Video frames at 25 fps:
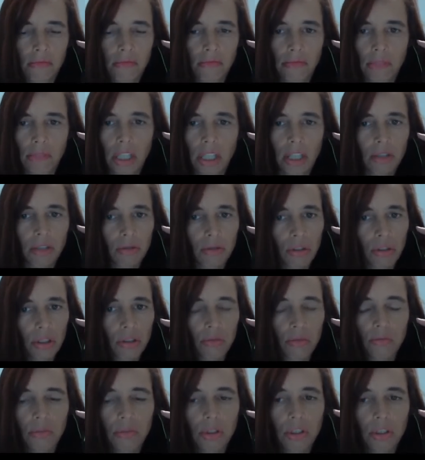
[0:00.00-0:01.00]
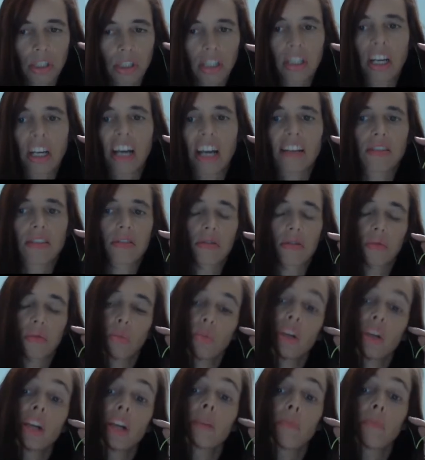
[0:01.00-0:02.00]
yeah, they're seen as
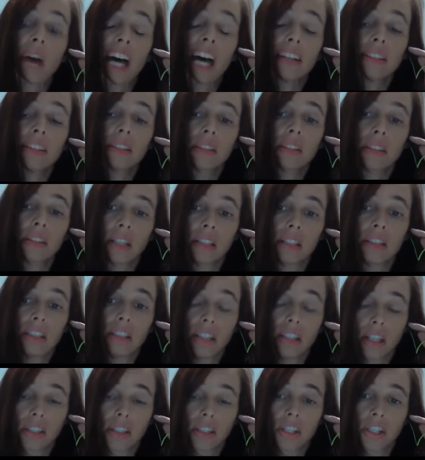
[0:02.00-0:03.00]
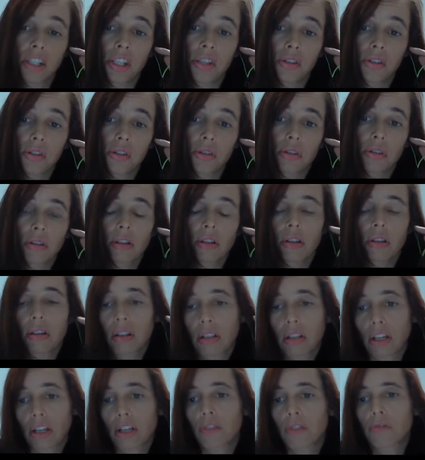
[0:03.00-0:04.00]
we're better than the others.
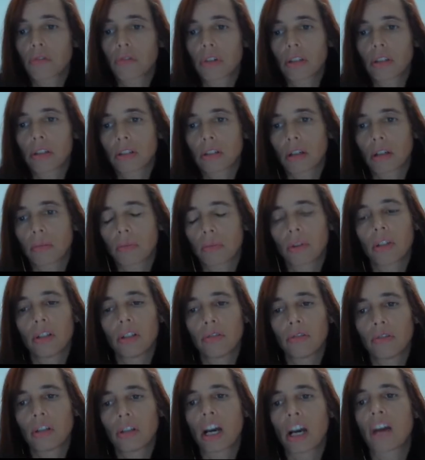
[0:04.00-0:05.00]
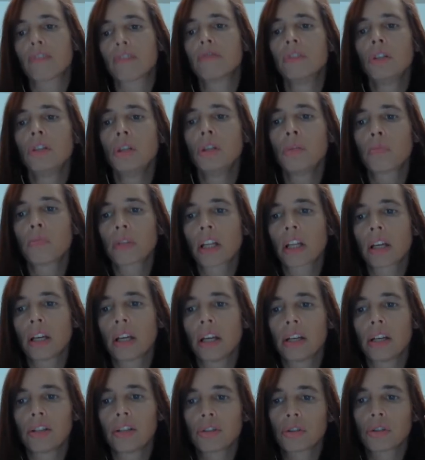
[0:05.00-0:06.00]
Like, for example, if you have new
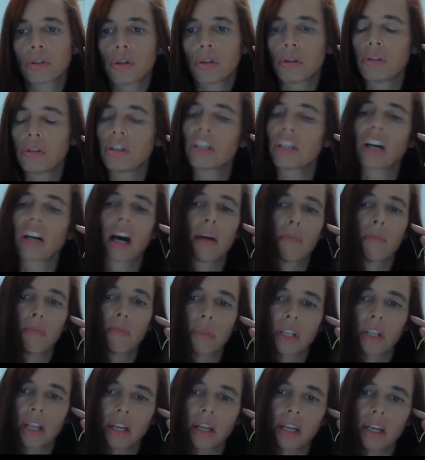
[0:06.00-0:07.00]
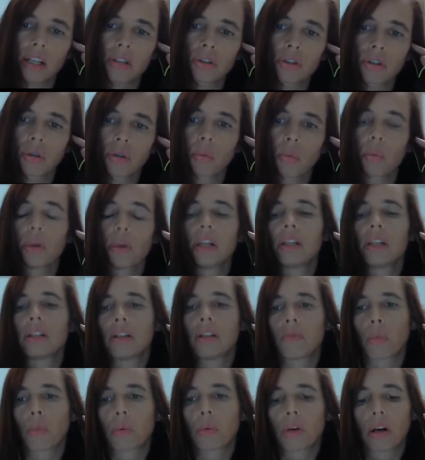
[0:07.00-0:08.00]
players, so they can't play, so we're
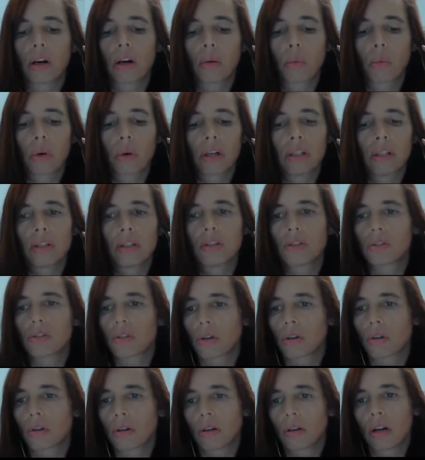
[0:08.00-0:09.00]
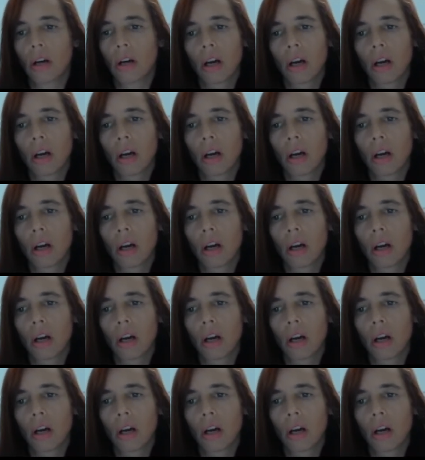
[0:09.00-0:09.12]
the ones, or